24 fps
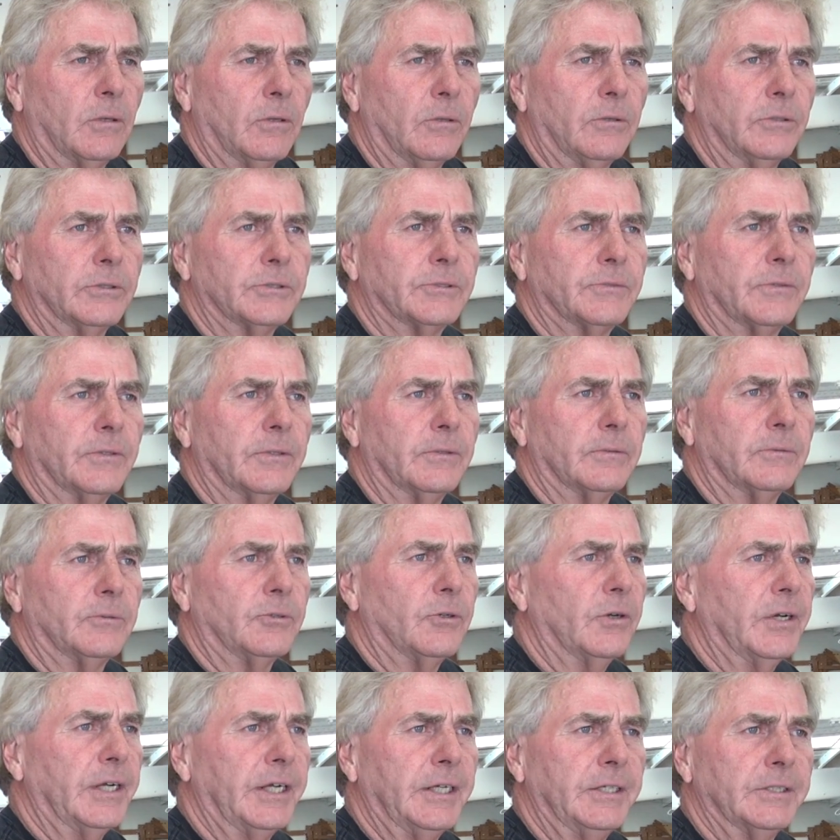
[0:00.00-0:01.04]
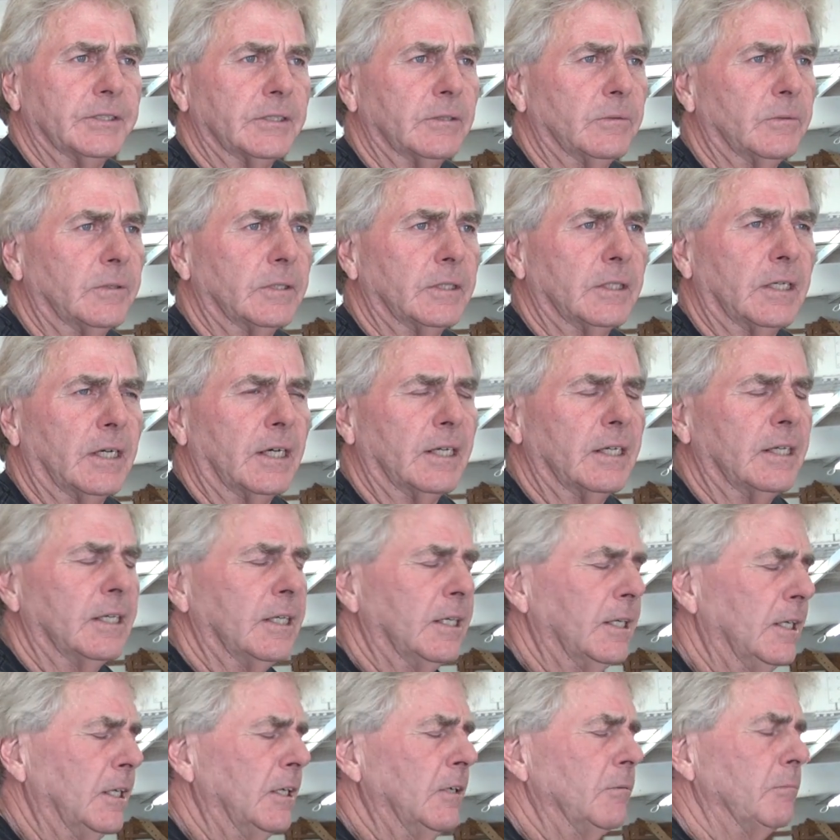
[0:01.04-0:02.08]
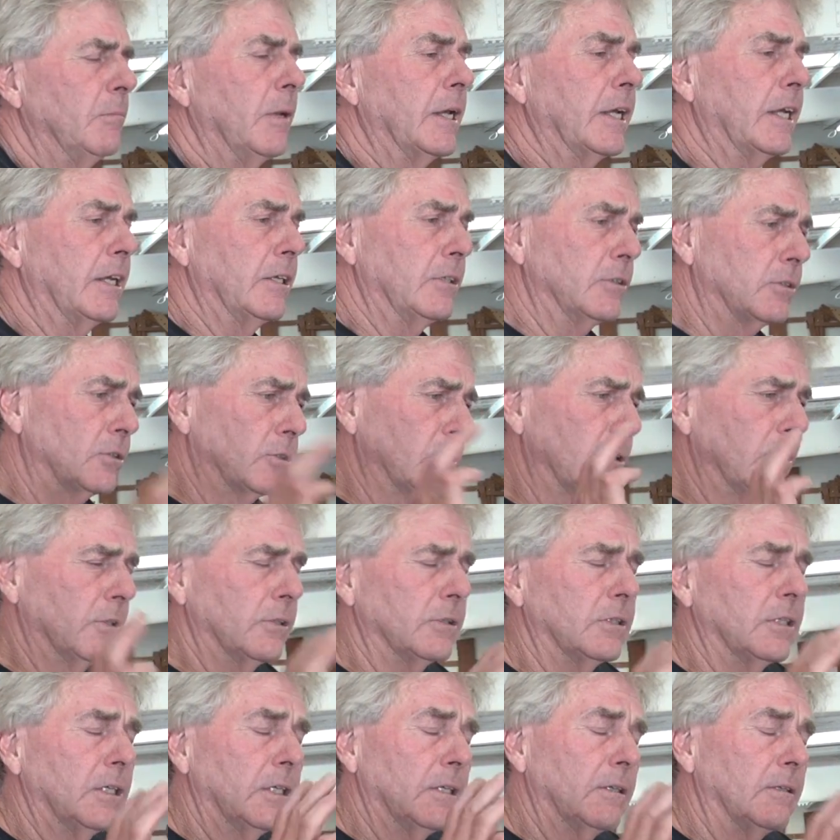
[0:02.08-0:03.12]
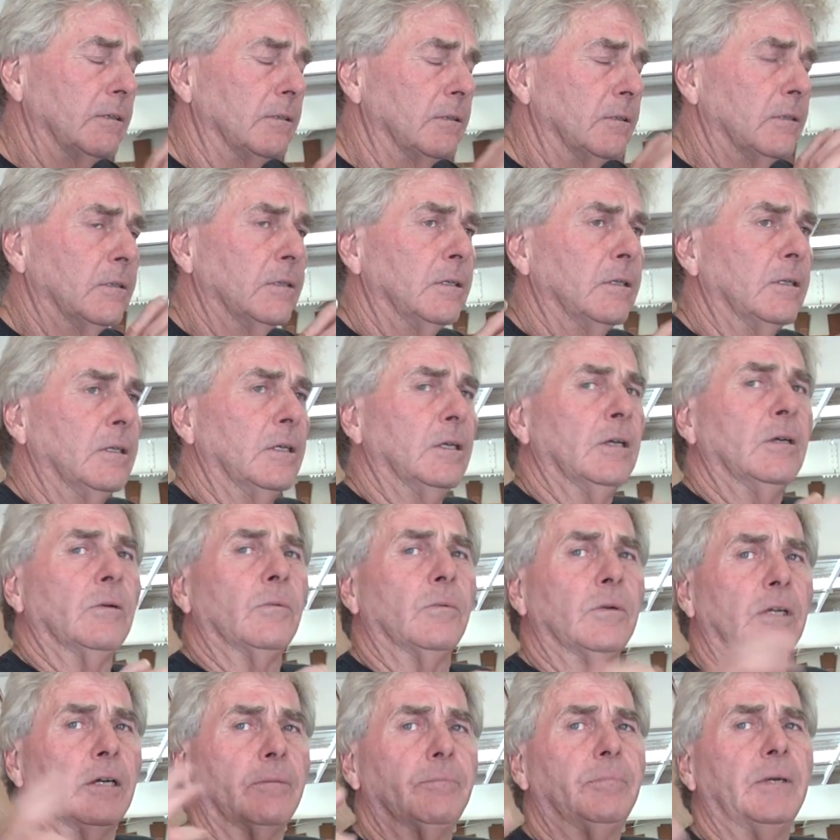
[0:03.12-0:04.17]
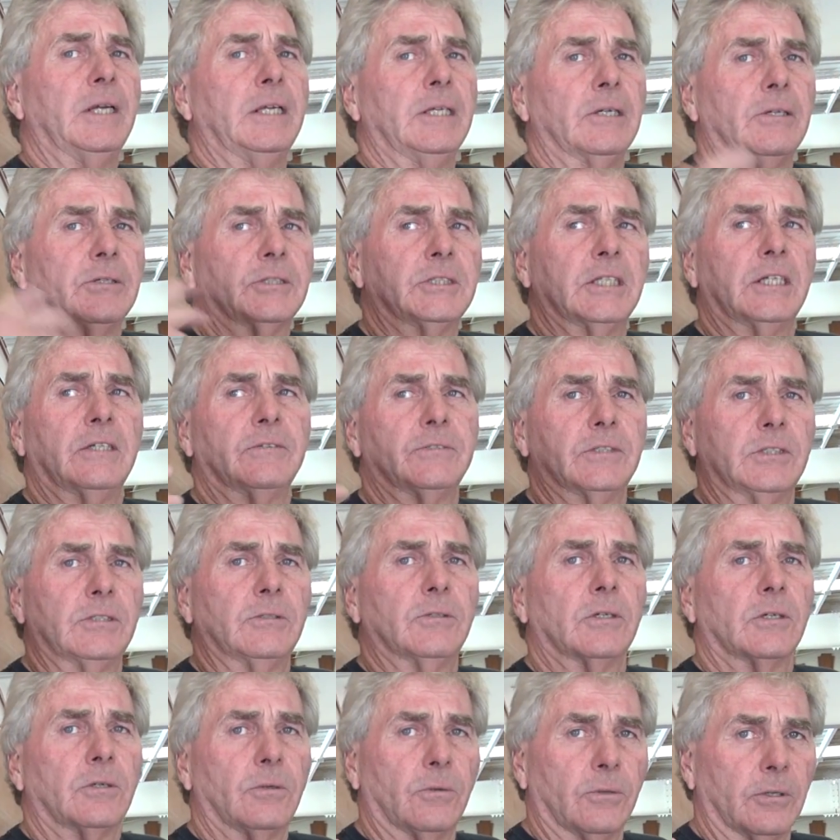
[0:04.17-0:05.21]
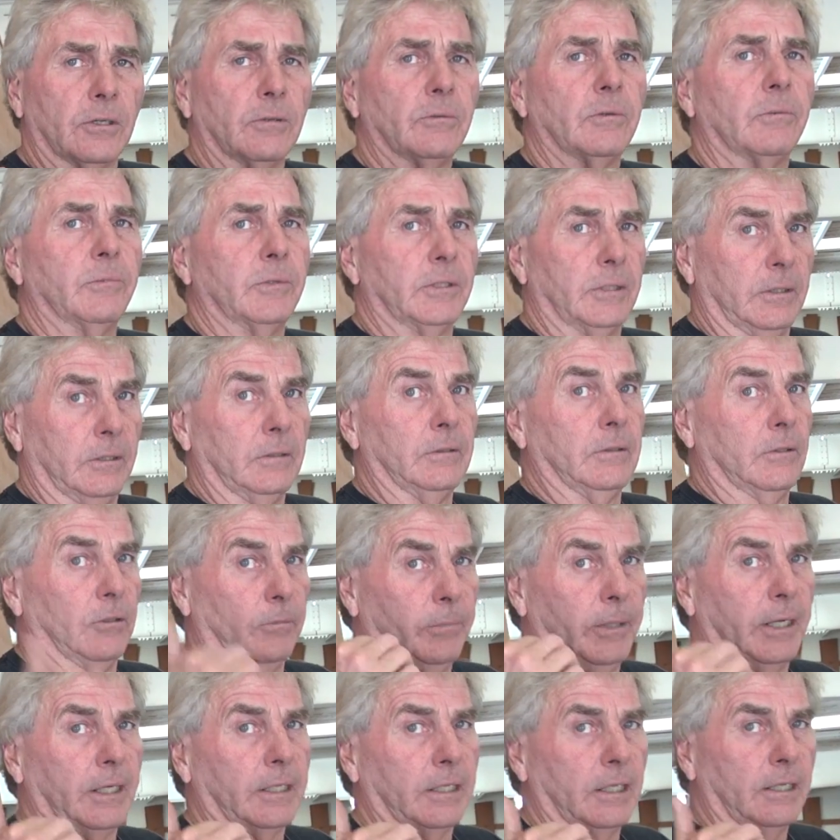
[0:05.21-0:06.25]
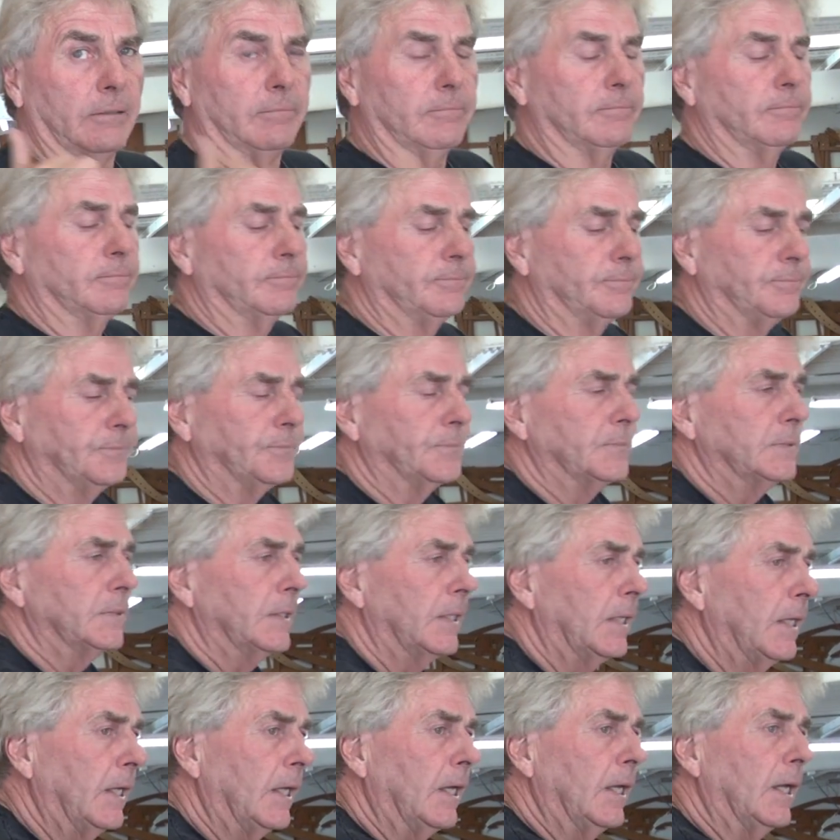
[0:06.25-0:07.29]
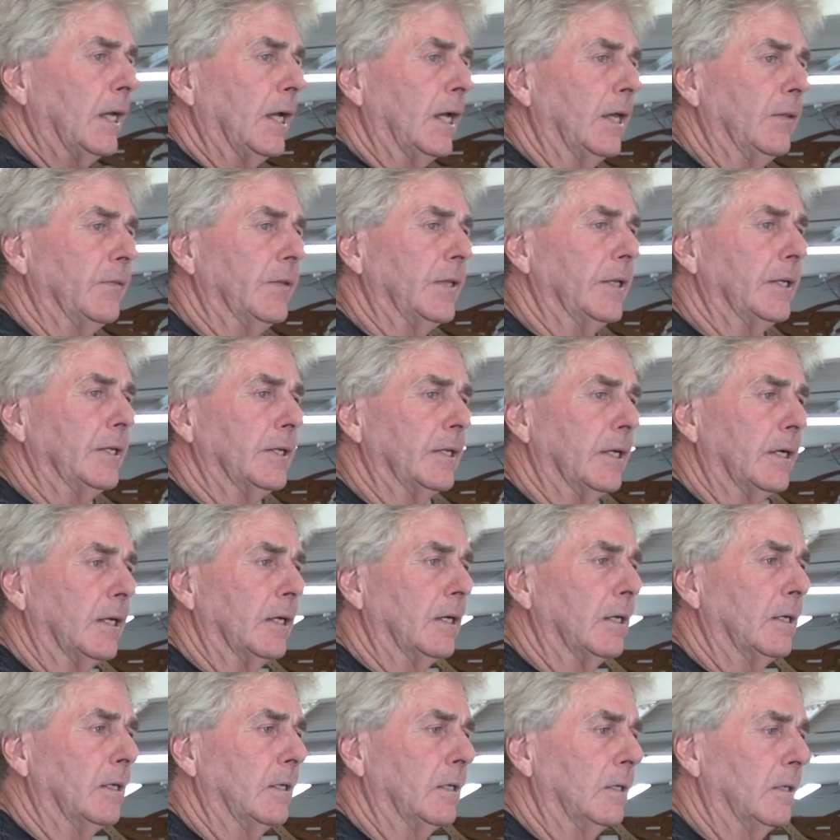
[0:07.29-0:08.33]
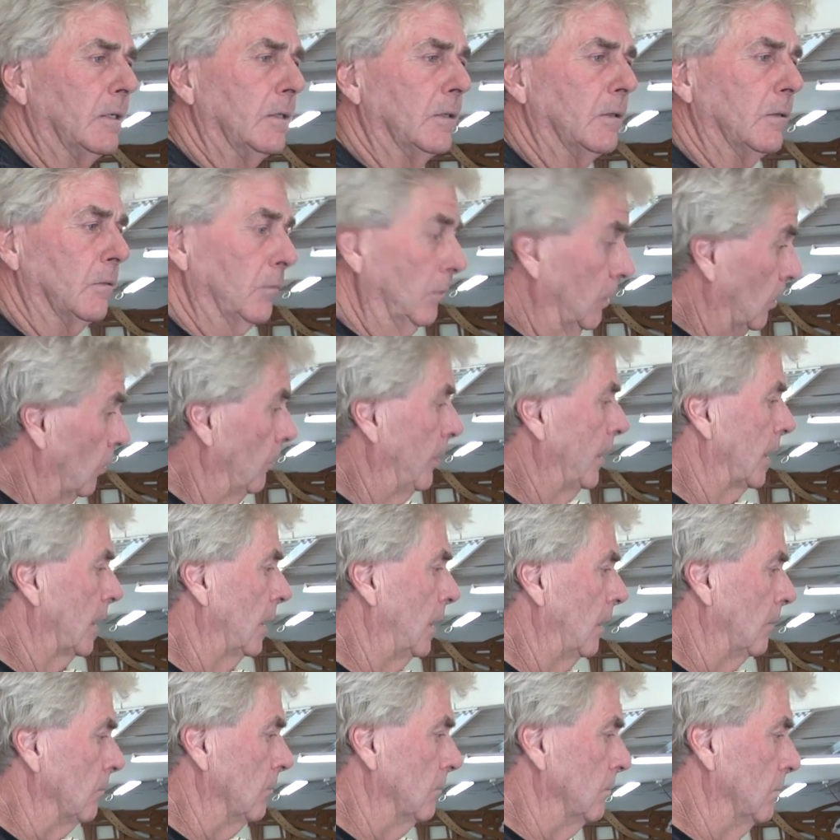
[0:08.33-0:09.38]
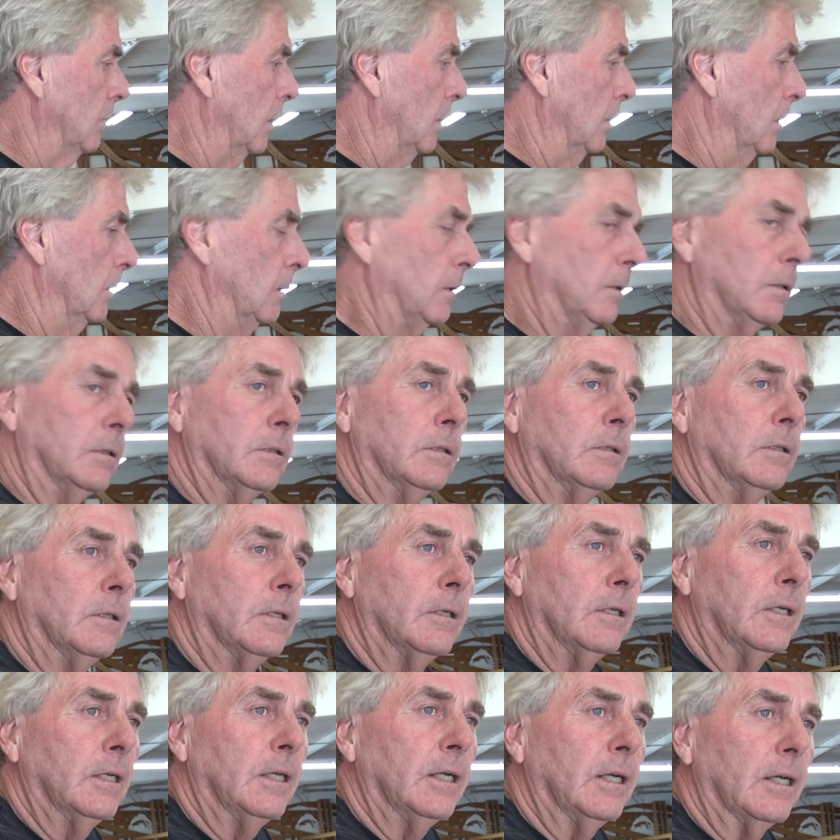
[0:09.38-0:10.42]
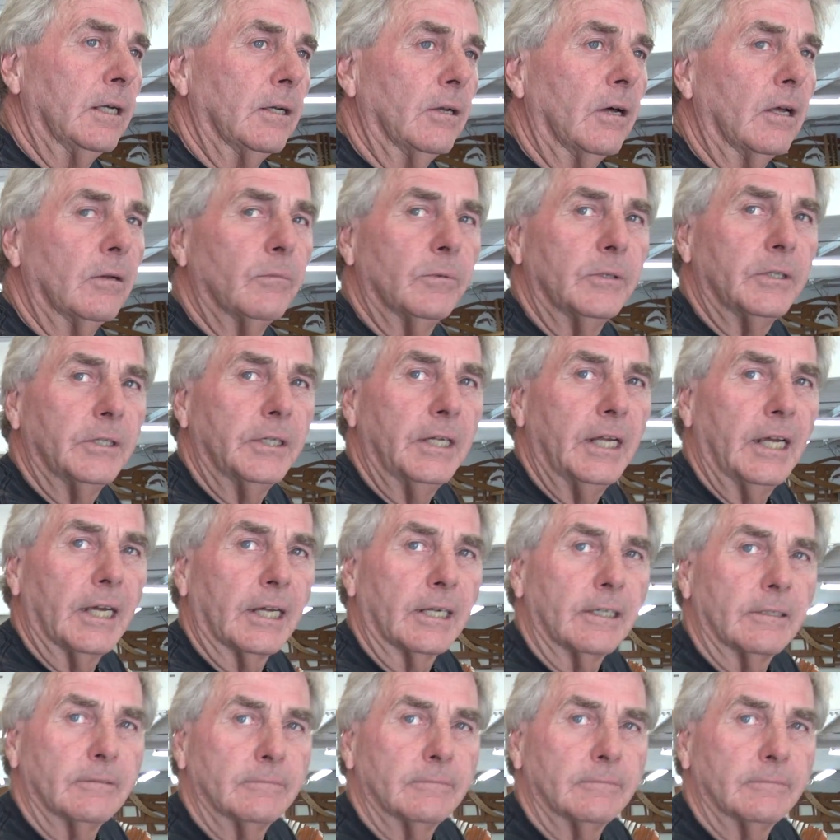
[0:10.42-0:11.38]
holes for the drains and whatnot, making sure that we're not painting ourselves into a corner when we go back up, and then we go back up and on with the deck.